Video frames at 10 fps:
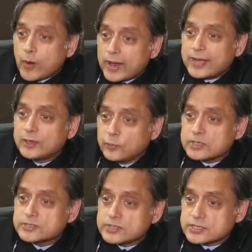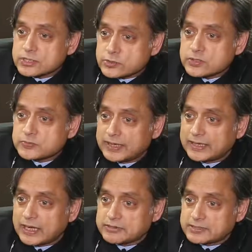way in which this issue is
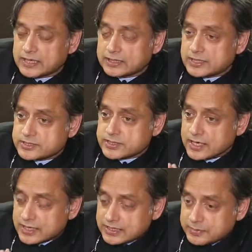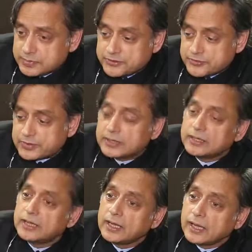playing out in our country. Number three,
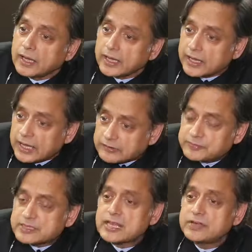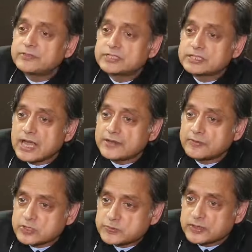governments have
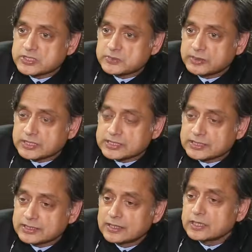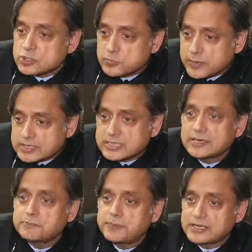a responsibility to
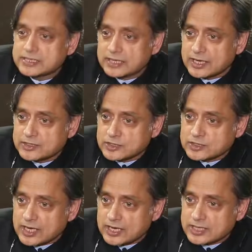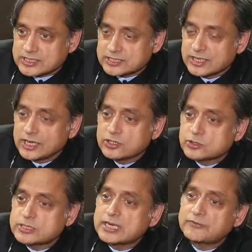maintain peace in our society,
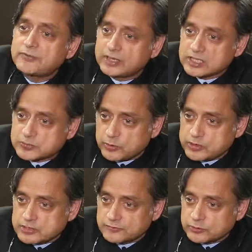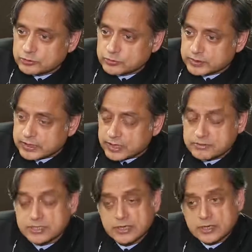to take various points of view into
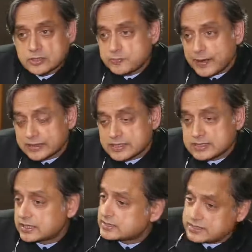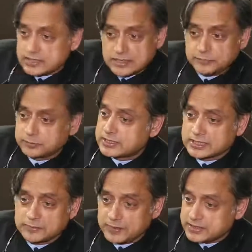account, to balance things, and indeed
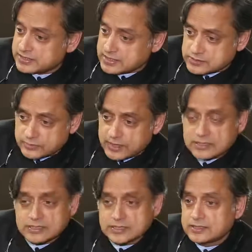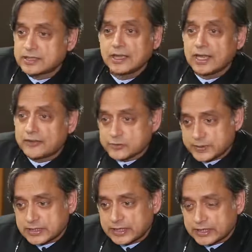political parties, as you rightly said, have to
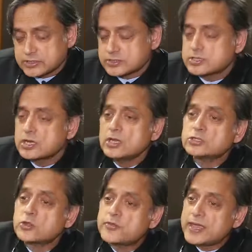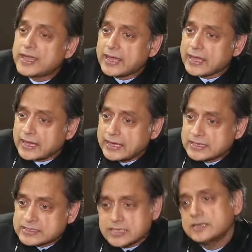win elections. So they,
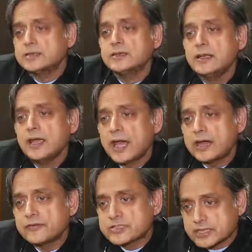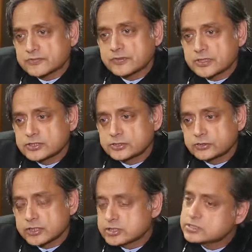in turn, have a set of
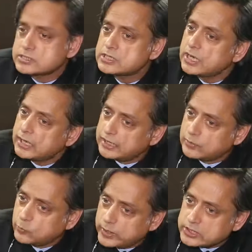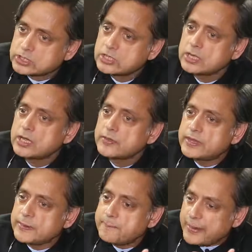considerations in which
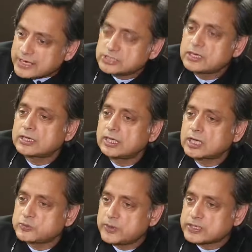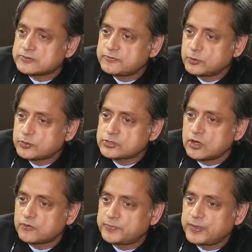the passionately expressed views
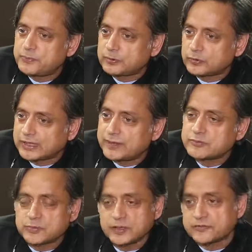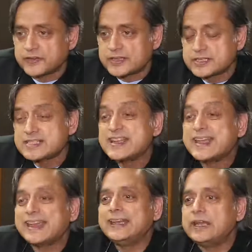of people who claim to be offended
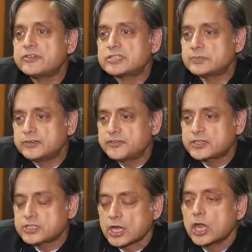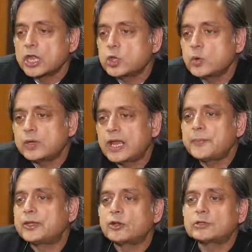inevitably feature. You and I
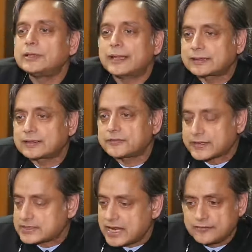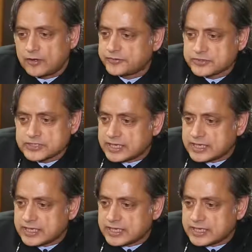may not like the fact. I've often